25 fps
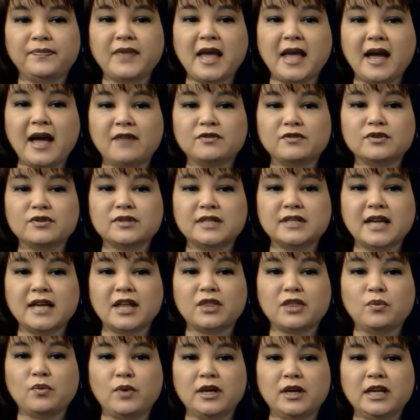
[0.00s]
after death,
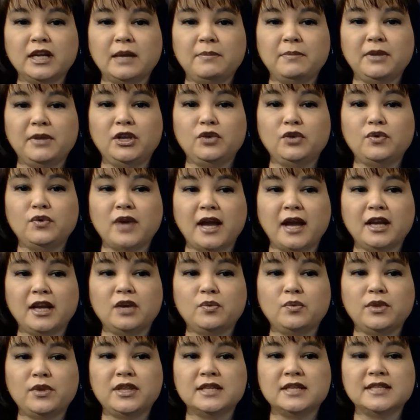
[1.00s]
one can be
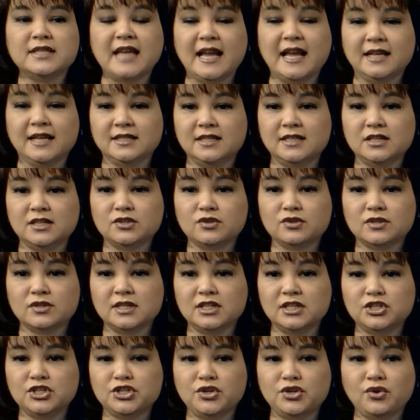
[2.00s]
united with his ancestors
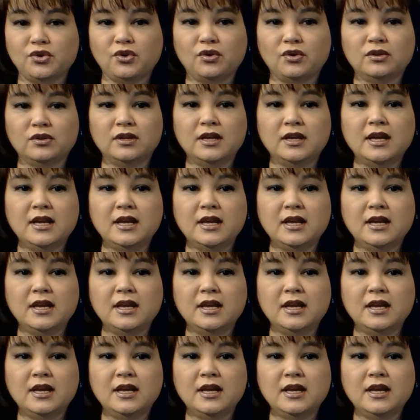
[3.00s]
in Sheol.